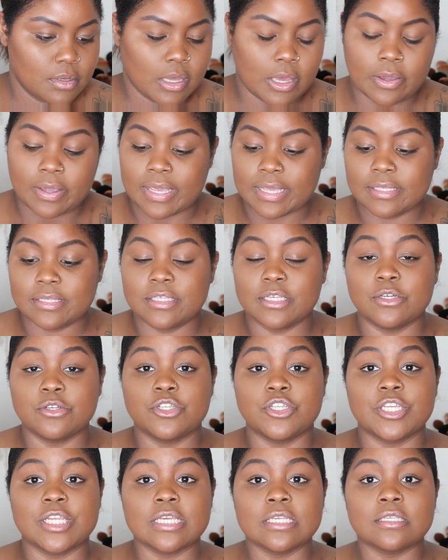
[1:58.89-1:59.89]
Okay, so
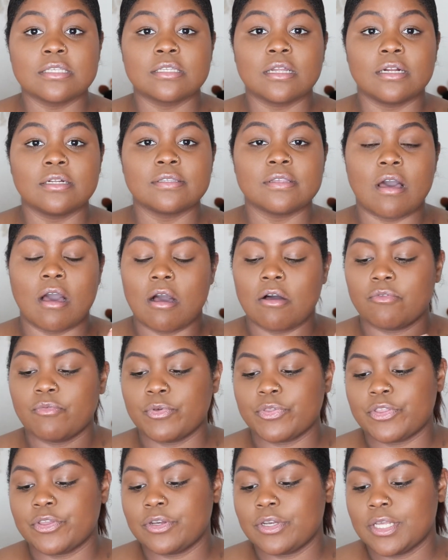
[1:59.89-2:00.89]
she starts off
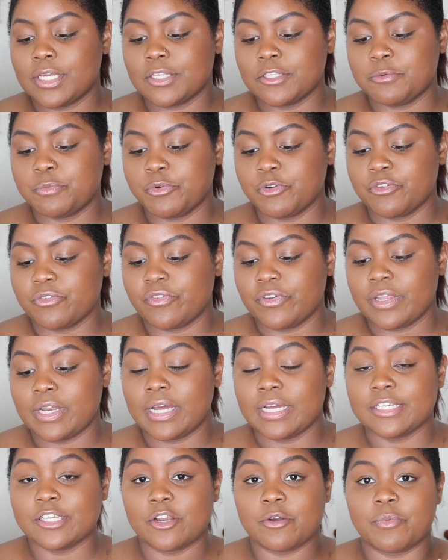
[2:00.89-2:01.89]
with the NYX Proof It
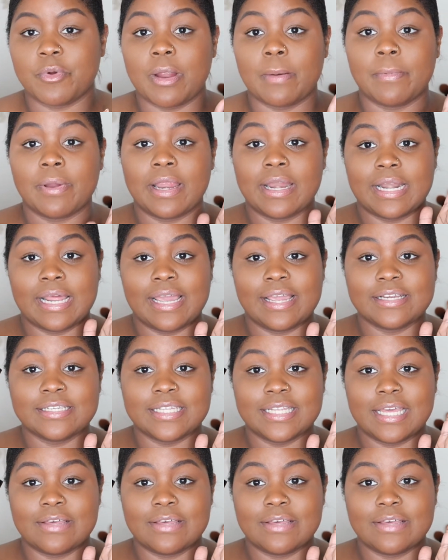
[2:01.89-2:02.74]
eyeshadow primer, and I actually